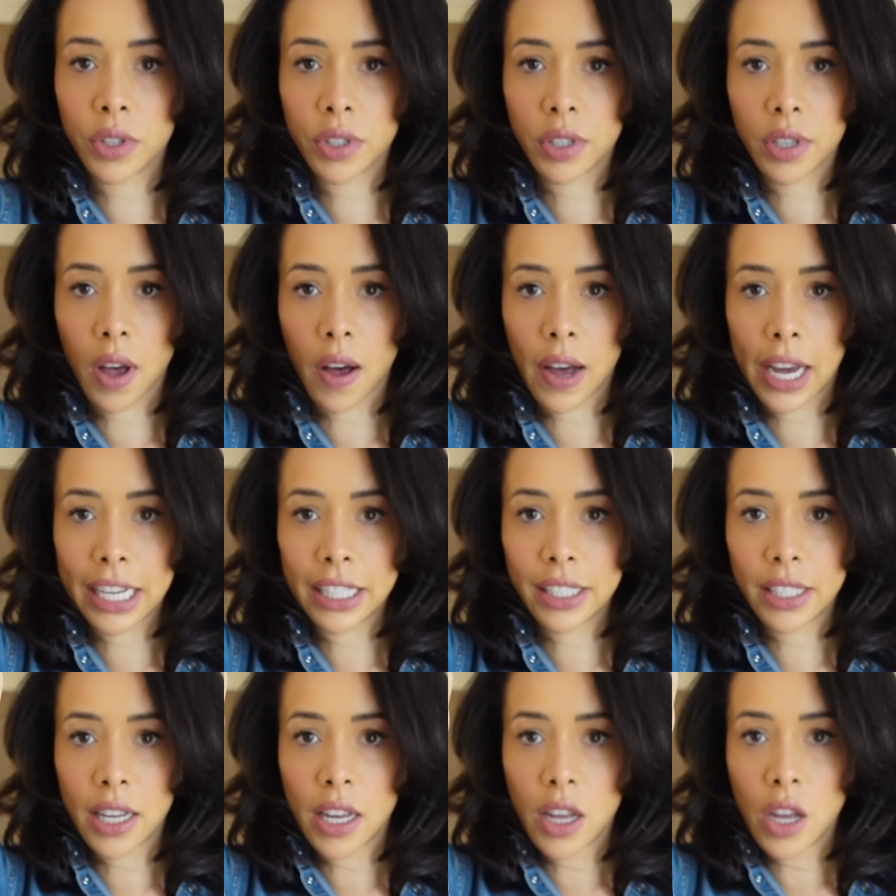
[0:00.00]

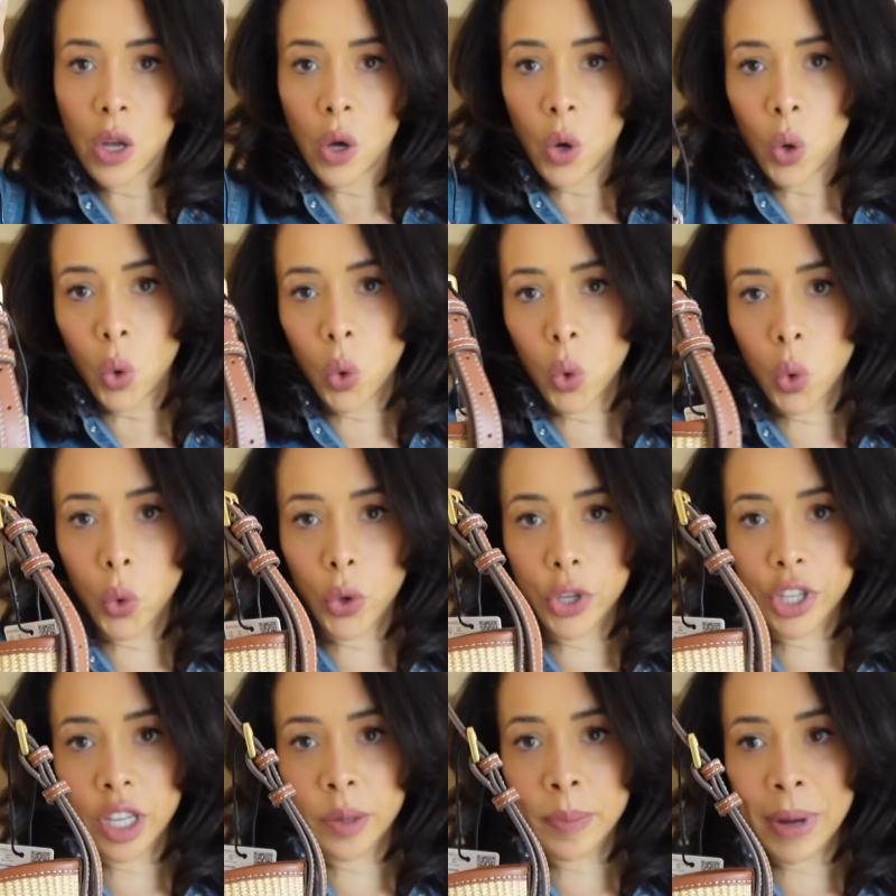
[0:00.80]
side, or
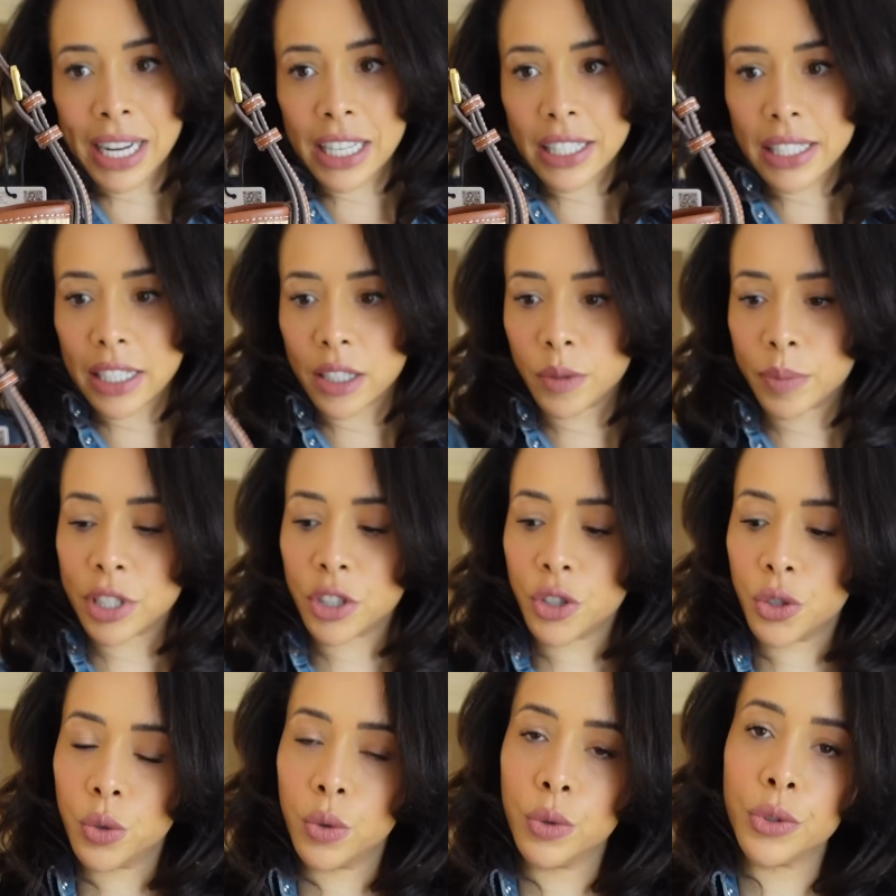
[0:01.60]
you could make this a little bit
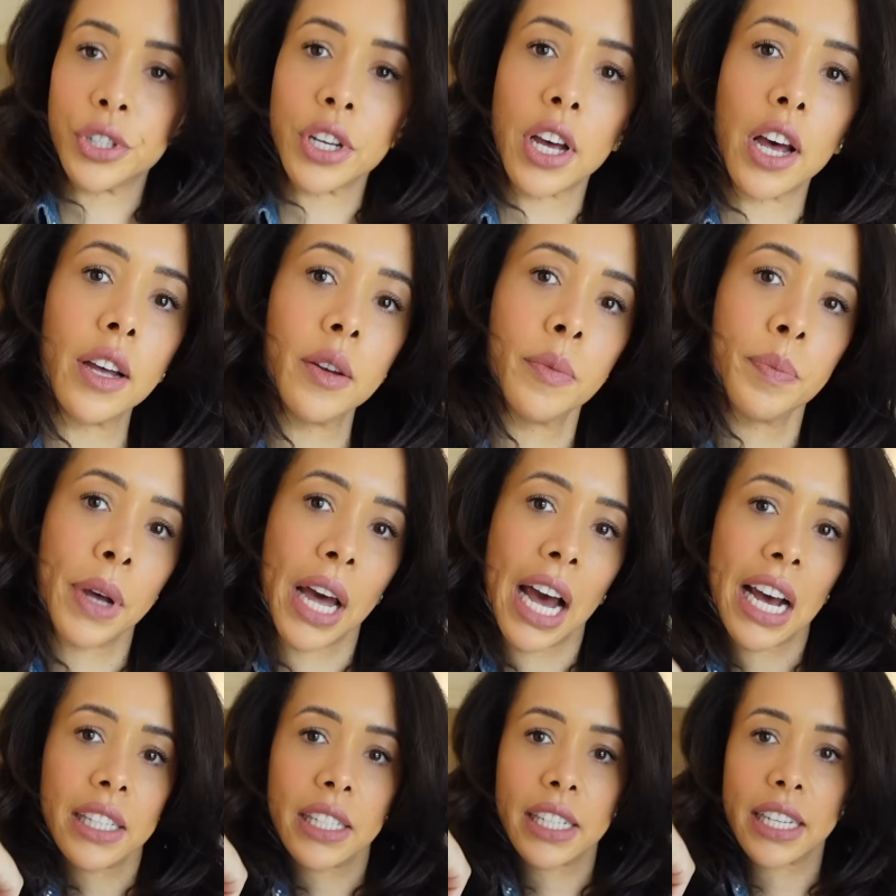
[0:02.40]
shorter. But
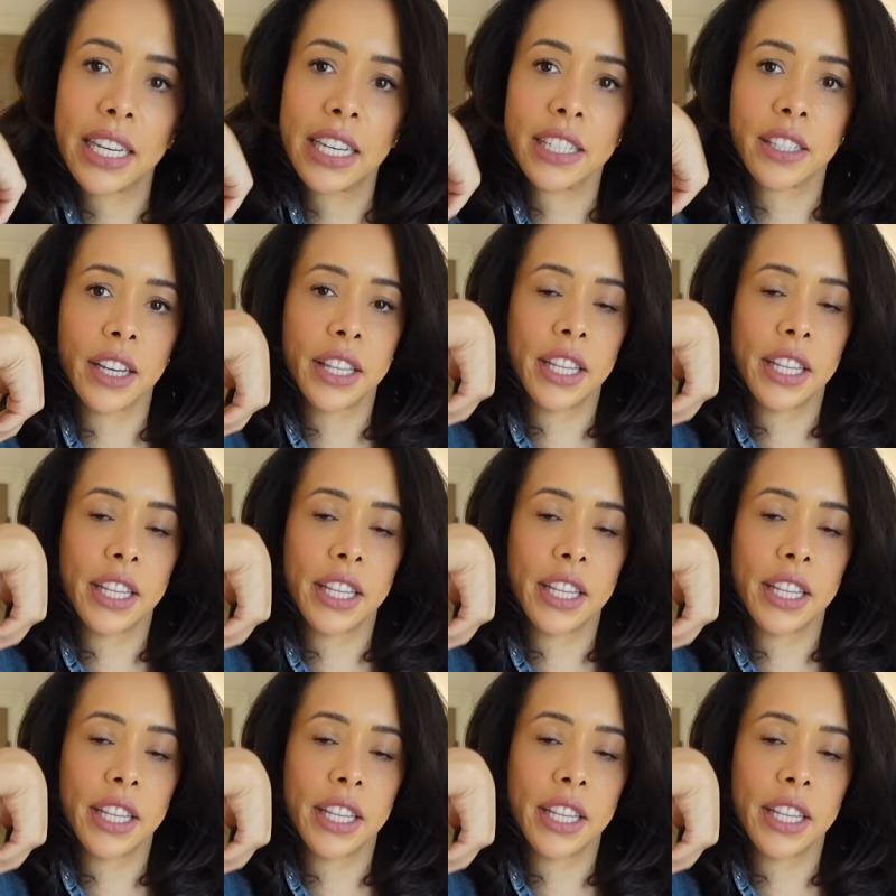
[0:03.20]
as it is, I